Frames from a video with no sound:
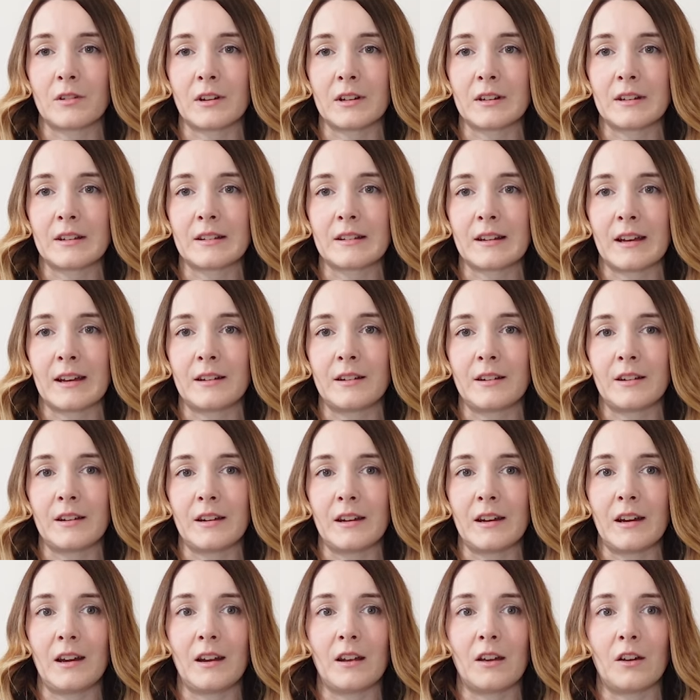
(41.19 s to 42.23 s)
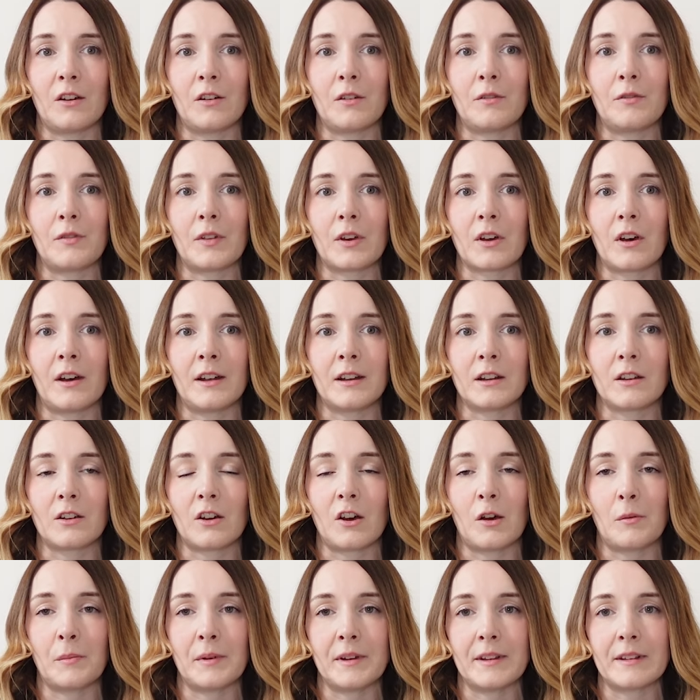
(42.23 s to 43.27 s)
understanding of the kind of
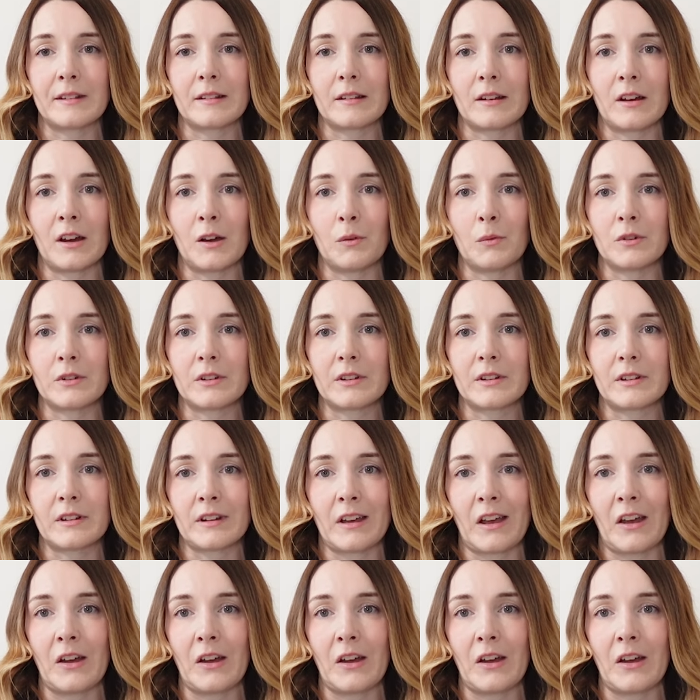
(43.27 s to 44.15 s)
garments that I want to sew,